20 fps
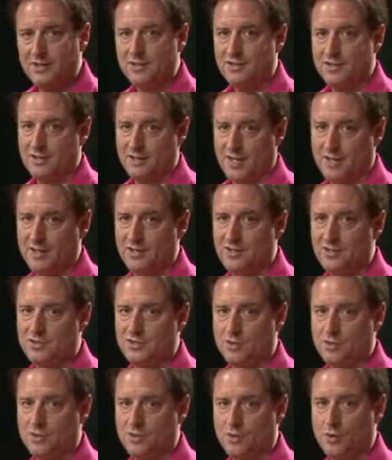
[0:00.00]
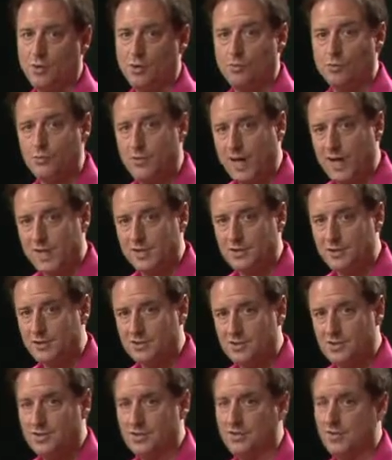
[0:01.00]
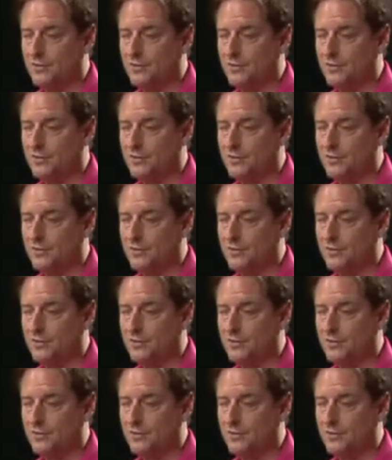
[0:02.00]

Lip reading: Silence or rest